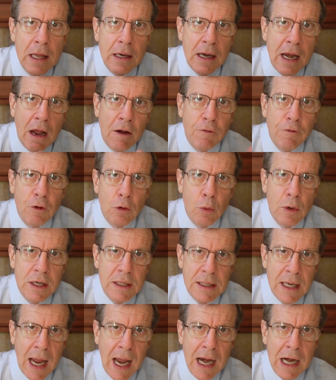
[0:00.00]
Now, for
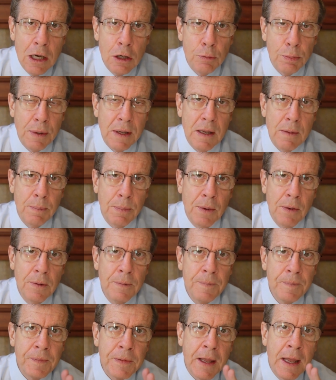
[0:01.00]
retired
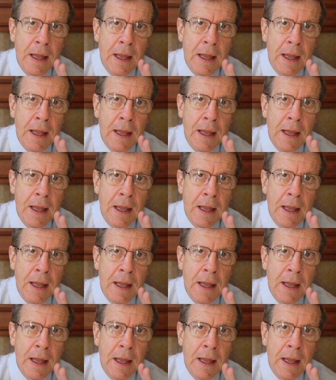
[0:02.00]
people,